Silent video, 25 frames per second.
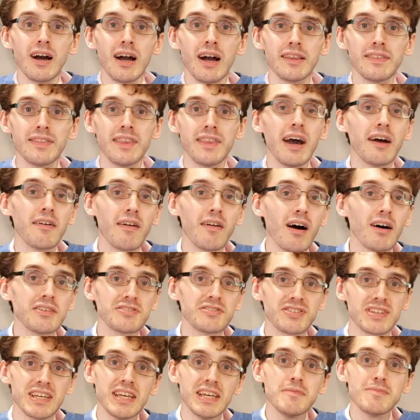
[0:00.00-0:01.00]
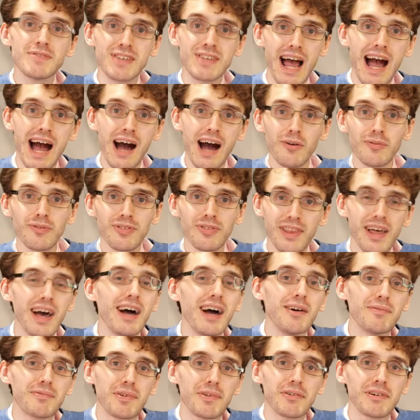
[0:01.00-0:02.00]
There are schemes out
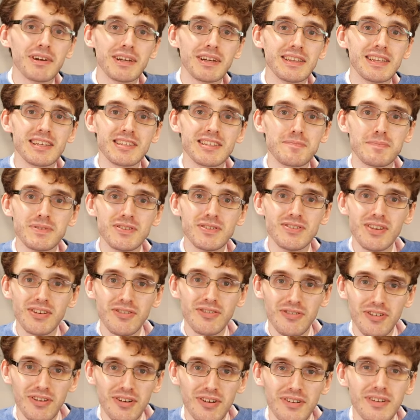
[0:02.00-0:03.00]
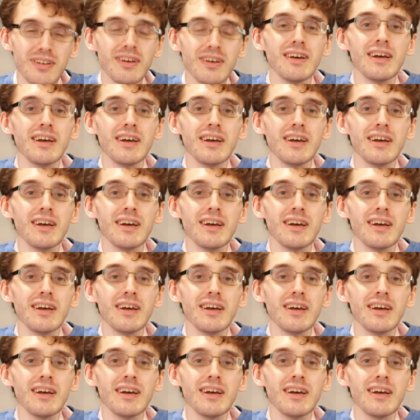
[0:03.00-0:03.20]
there, if you're in this position,